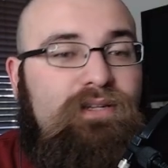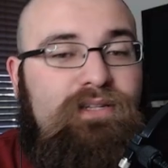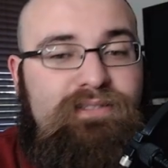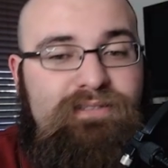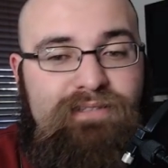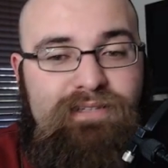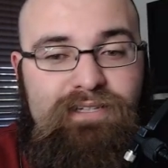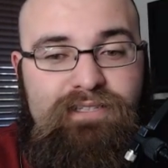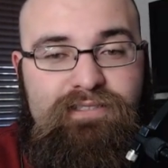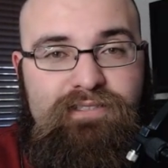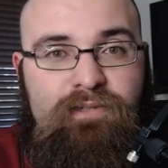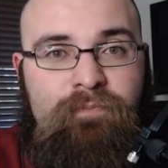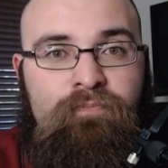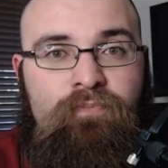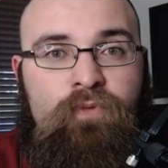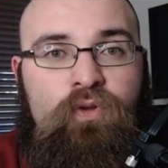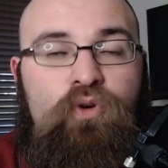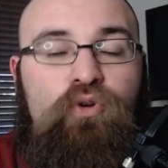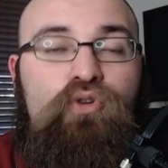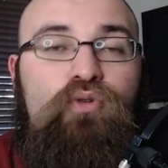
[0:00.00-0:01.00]
this list?
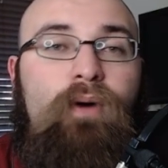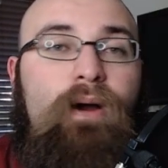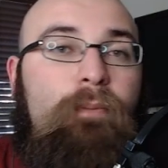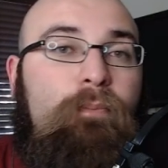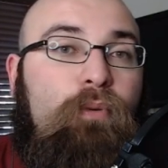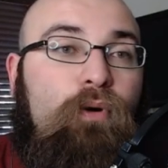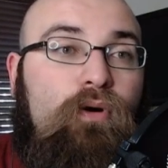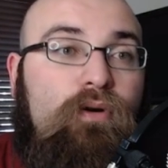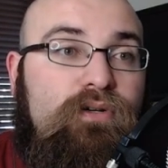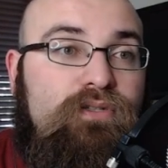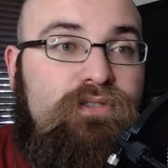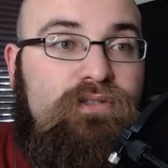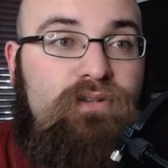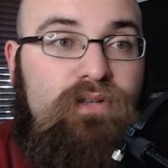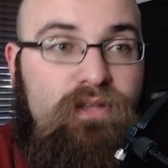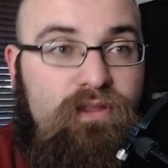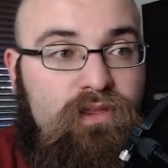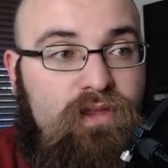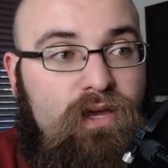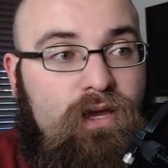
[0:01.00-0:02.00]
Who do I
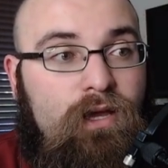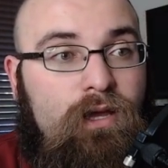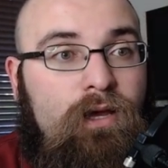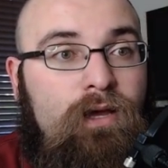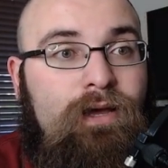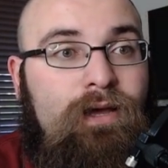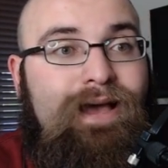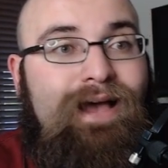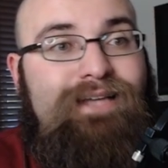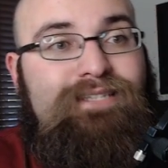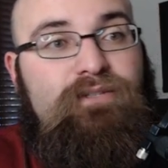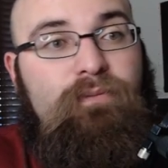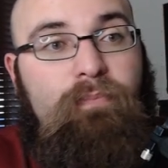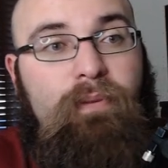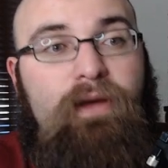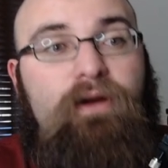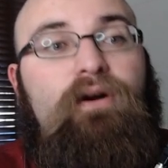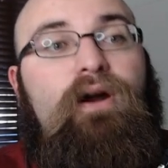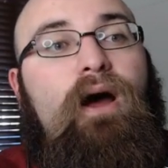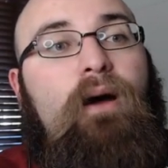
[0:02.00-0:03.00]
personally think has a
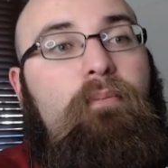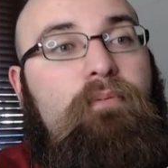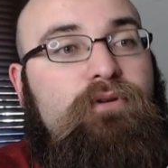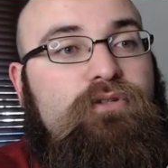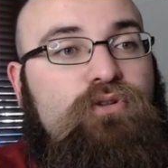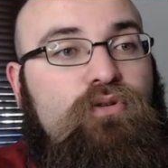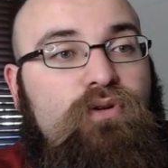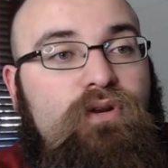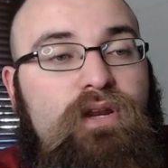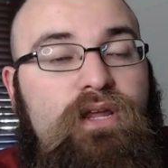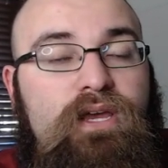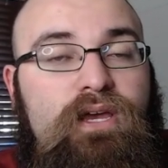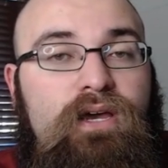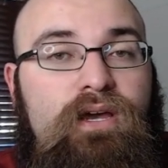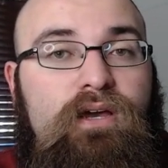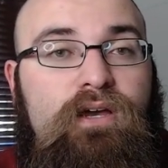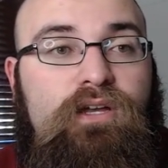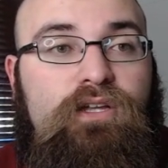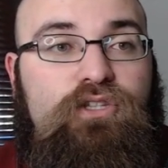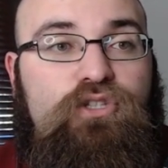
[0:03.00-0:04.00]
better opportunity
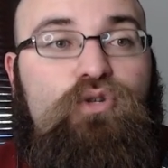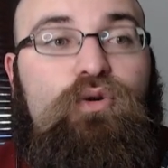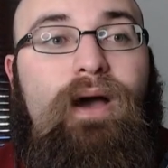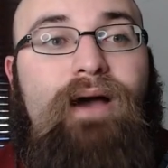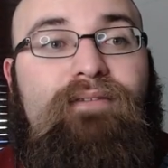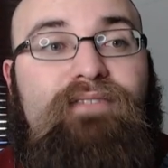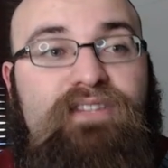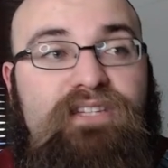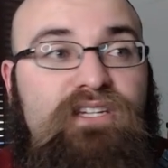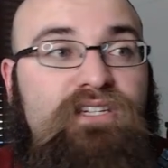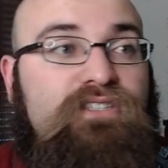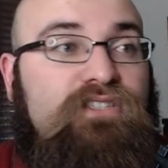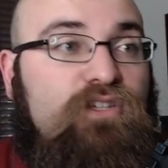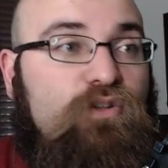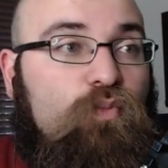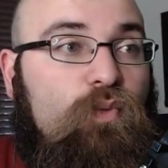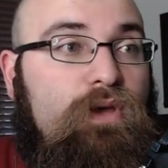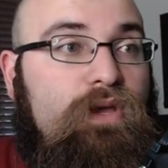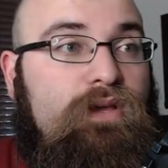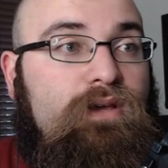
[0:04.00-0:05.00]
to have a
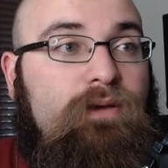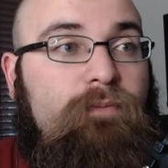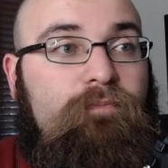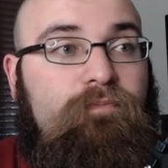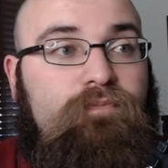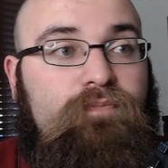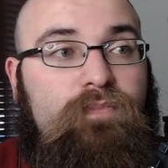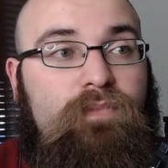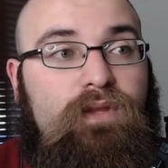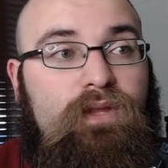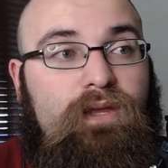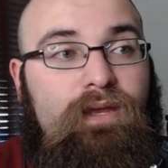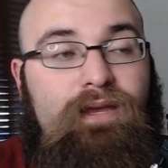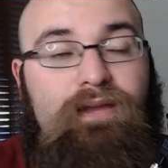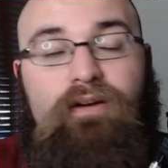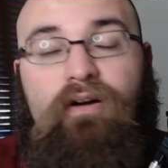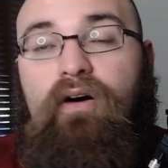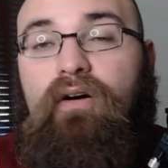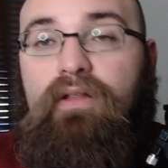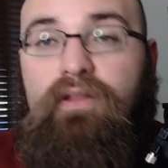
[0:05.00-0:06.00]
decent week
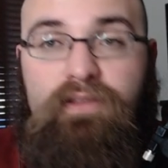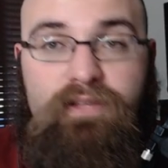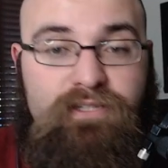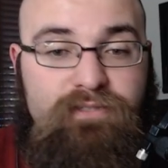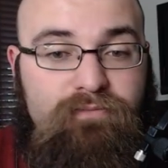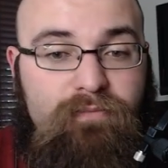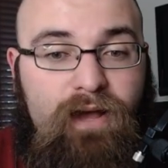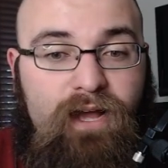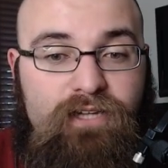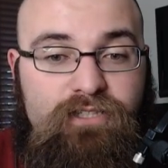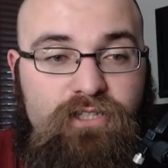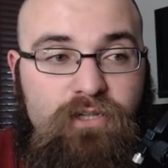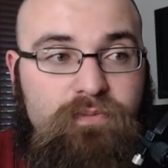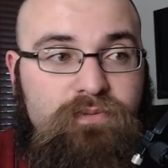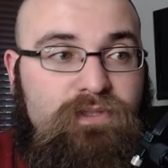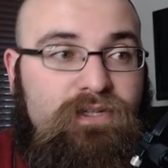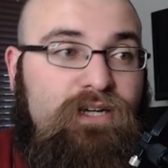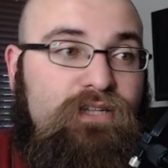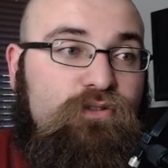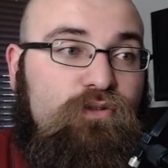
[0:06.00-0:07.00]
in all of these
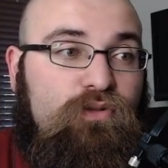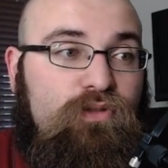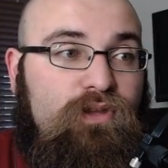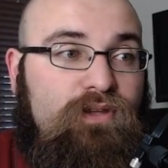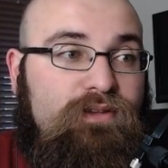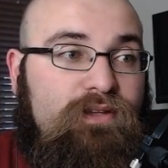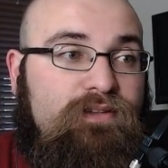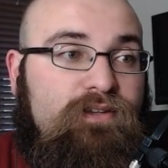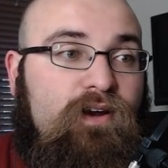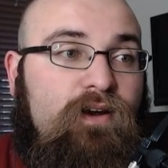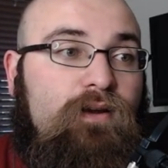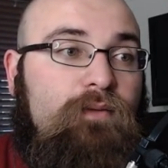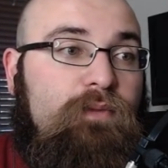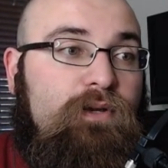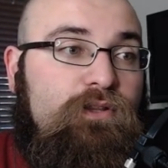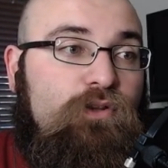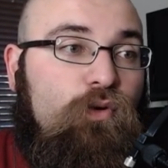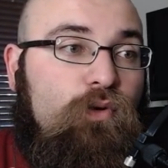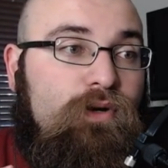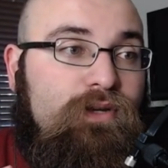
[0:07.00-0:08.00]
matchups? And I do think that Terry
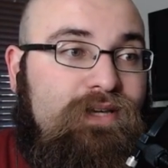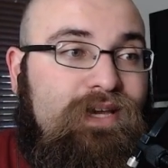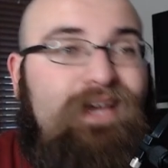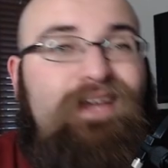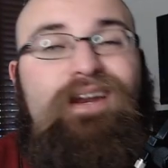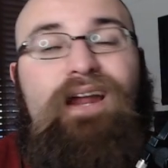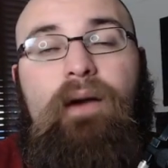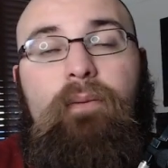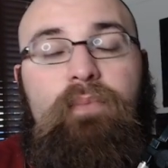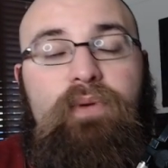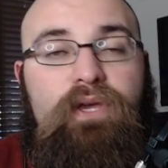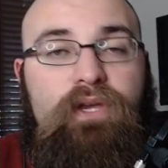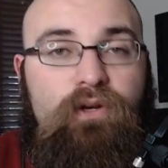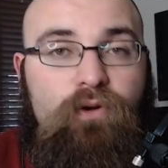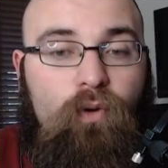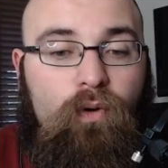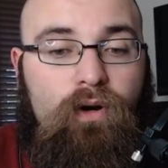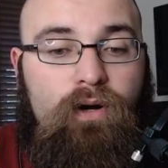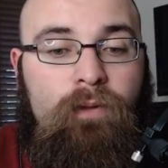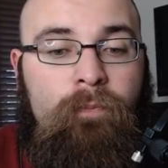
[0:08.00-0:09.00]
McLaurin cannot be
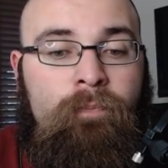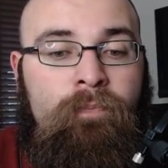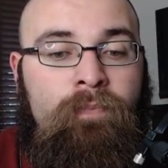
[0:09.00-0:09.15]
ignored.